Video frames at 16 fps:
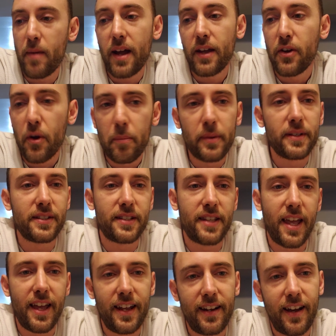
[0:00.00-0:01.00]
my hope is
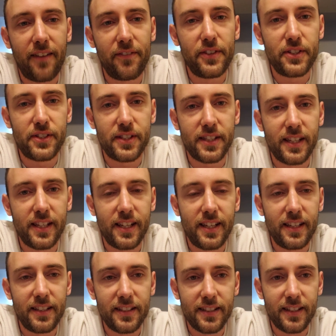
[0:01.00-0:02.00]
that
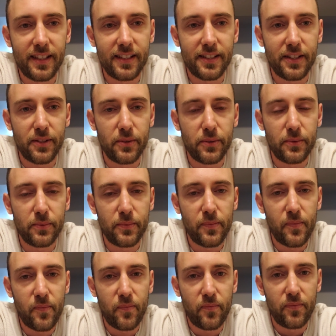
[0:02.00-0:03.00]
obviously, you know,
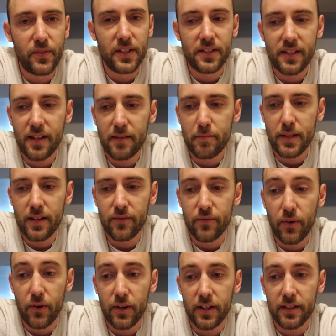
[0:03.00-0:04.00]
this can be
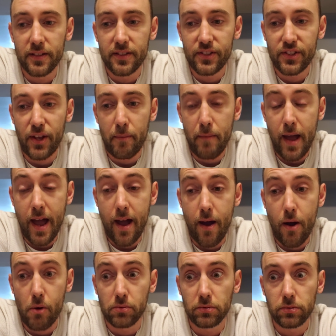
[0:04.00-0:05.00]
averted
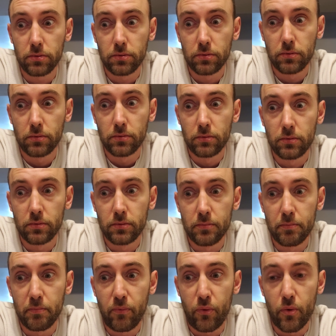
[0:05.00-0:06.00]
somehow
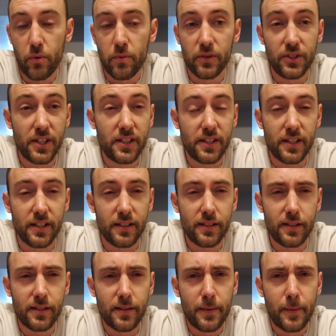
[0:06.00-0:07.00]
through
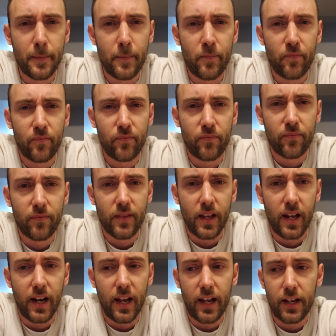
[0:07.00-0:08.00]
resistance
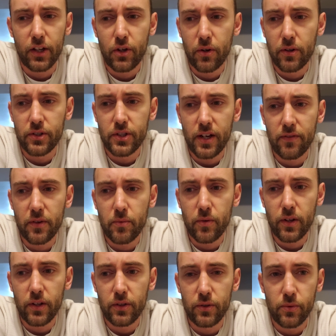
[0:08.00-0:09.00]
and I encourage
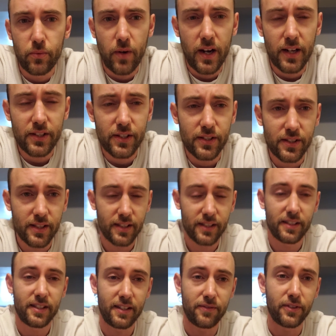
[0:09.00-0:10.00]
everyone who watches
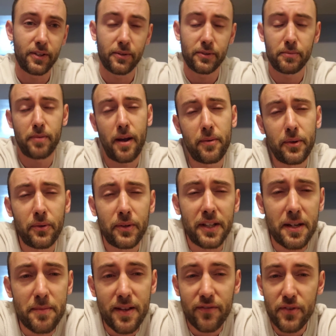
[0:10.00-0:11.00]
this, even though it's probably only
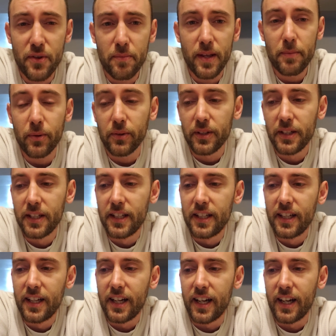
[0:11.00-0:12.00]
going to be a few people,
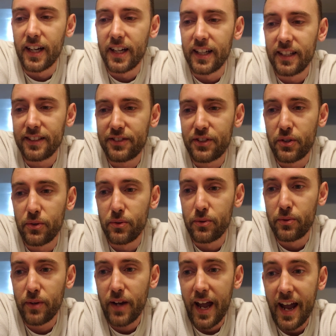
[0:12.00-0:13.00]
uh,
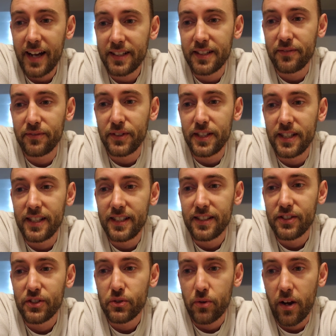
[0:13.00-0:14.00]
to actively
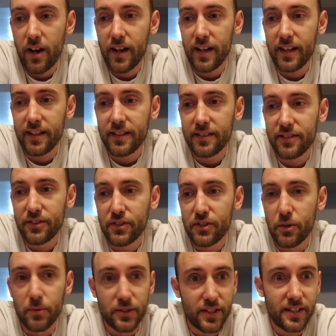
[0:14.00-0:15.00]
try
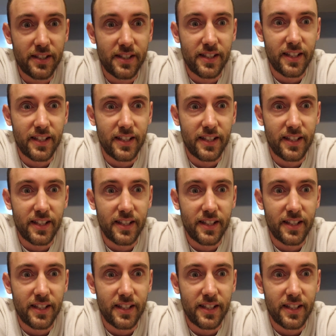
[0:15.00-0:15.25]
to resist